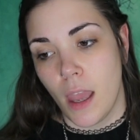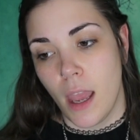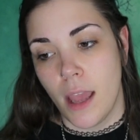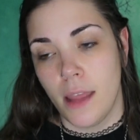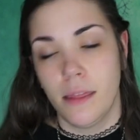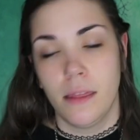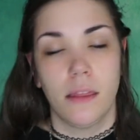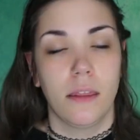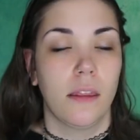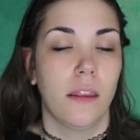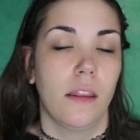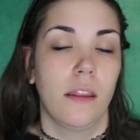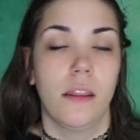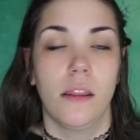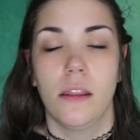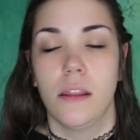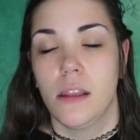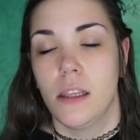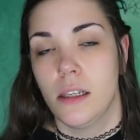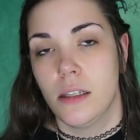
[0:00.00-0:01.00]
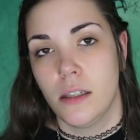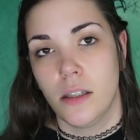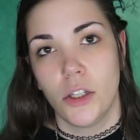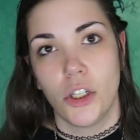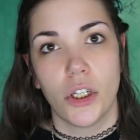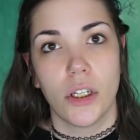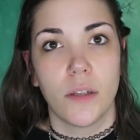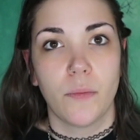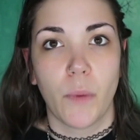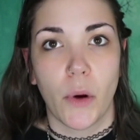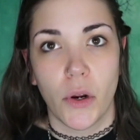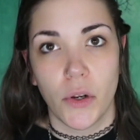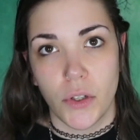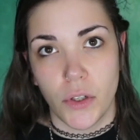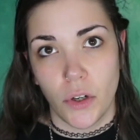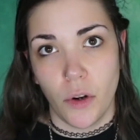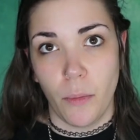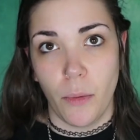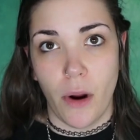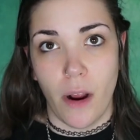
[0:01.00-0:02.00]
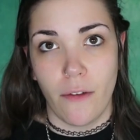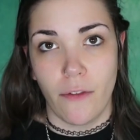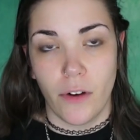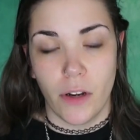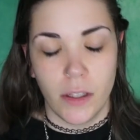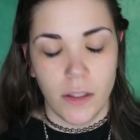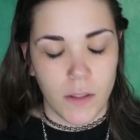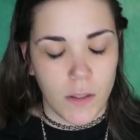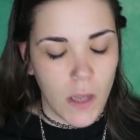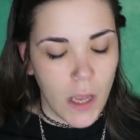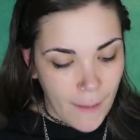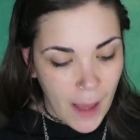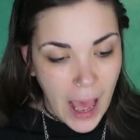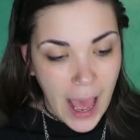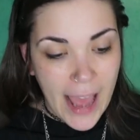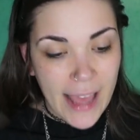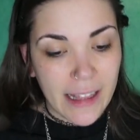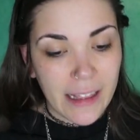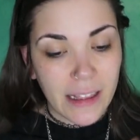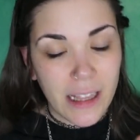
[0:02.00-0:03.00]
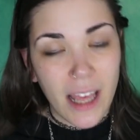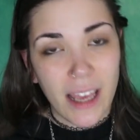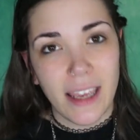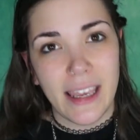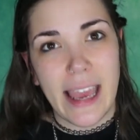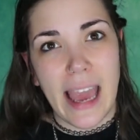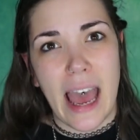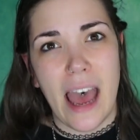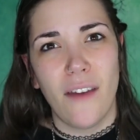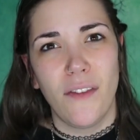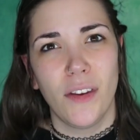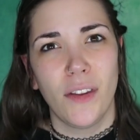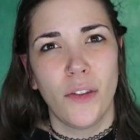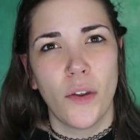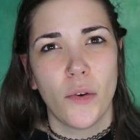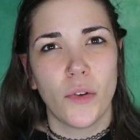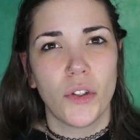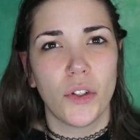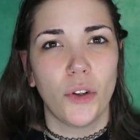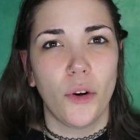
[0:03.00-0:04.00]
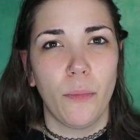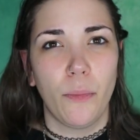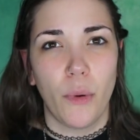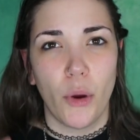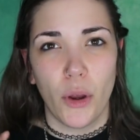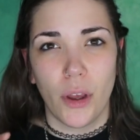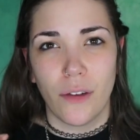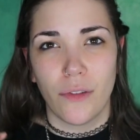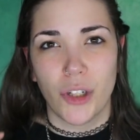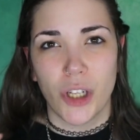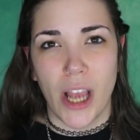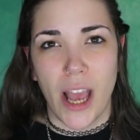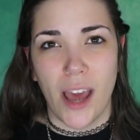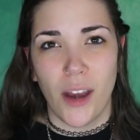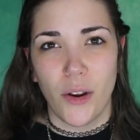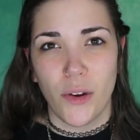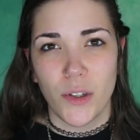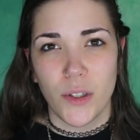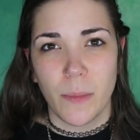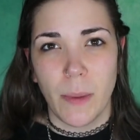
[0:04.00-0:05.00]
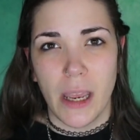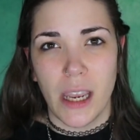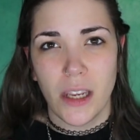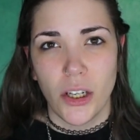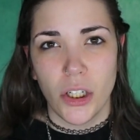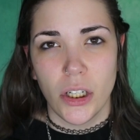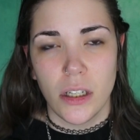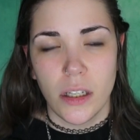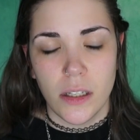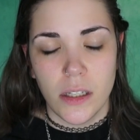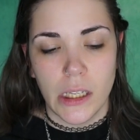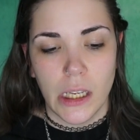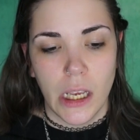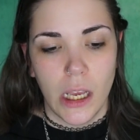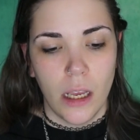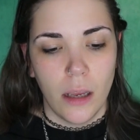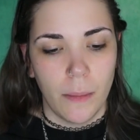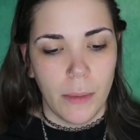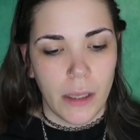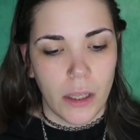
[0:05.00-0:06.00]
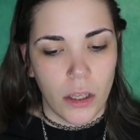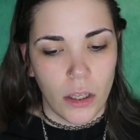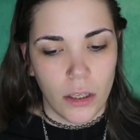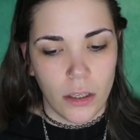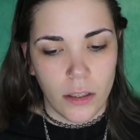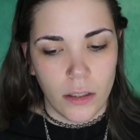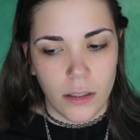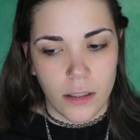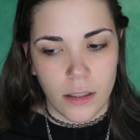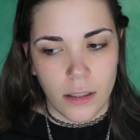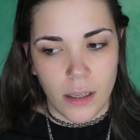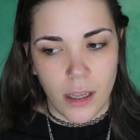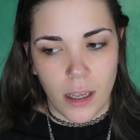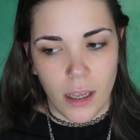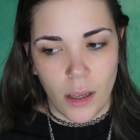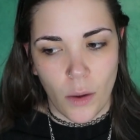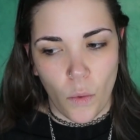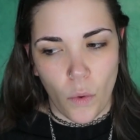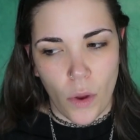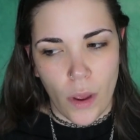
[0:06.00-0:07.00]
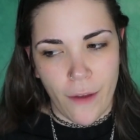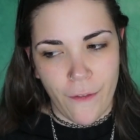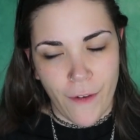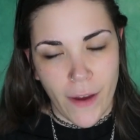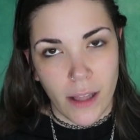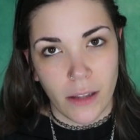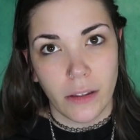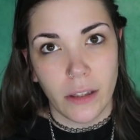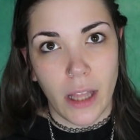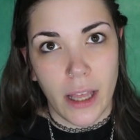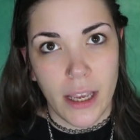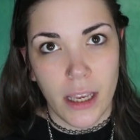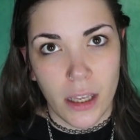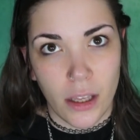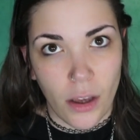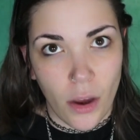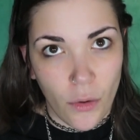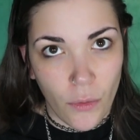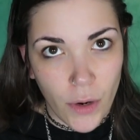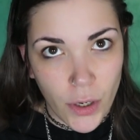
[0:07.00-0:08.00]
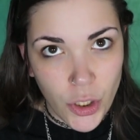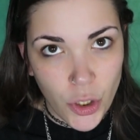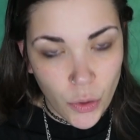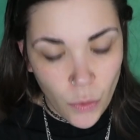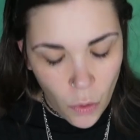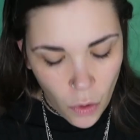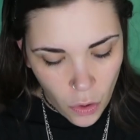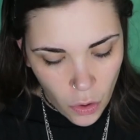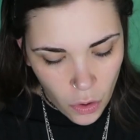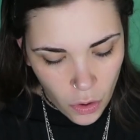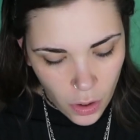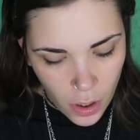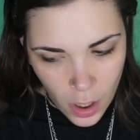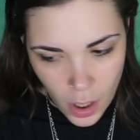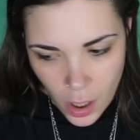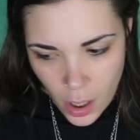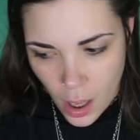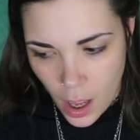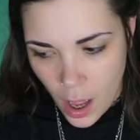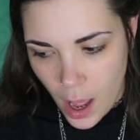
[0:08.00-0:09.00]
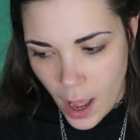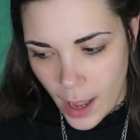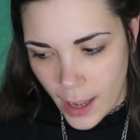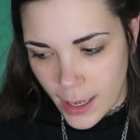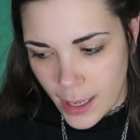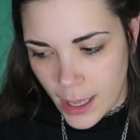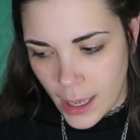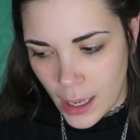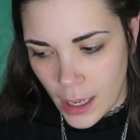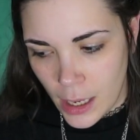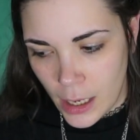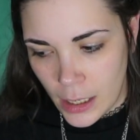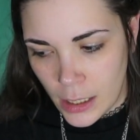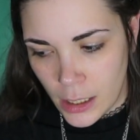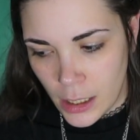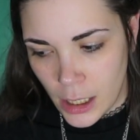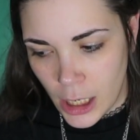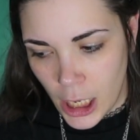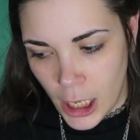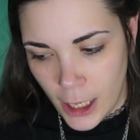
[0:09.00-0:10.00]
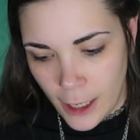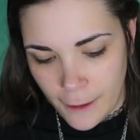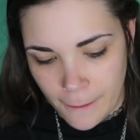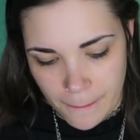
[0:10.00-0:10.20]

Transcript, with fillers: and this is just personal preference, I like having those little Book of Shadows pages, because if I like a ritual, I can